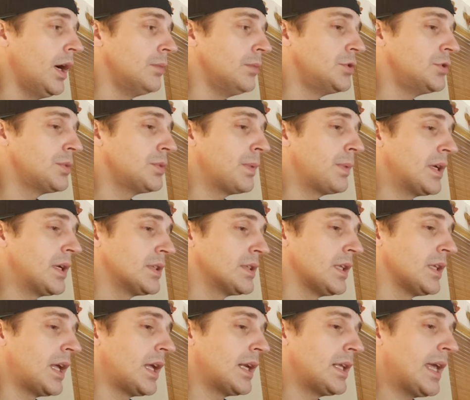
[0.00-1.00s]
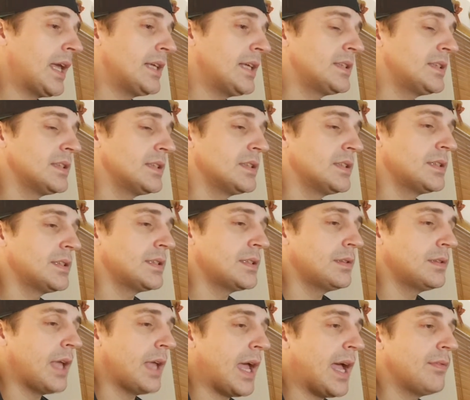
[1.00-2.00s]
Just because a lot of cases
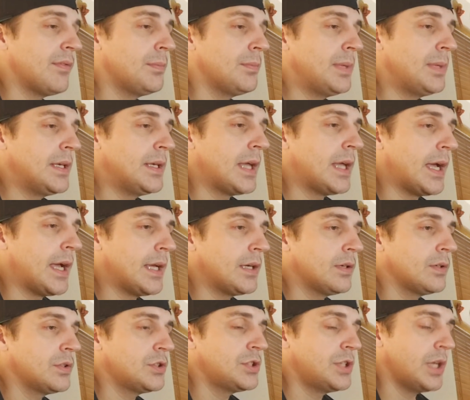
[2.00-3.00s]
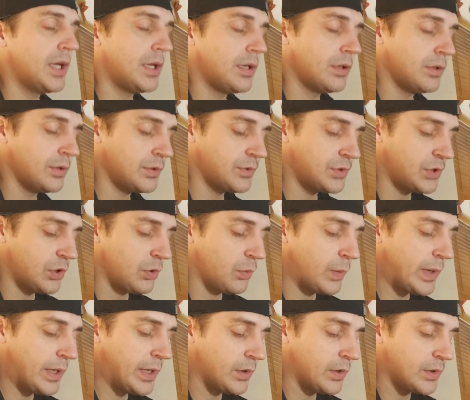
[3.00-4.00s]
haven't been diagnosed yet or still
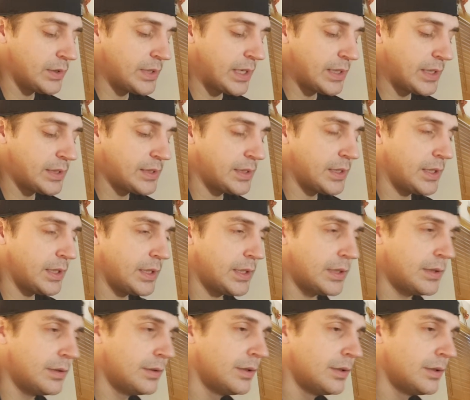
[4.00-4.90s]
waiting on testing and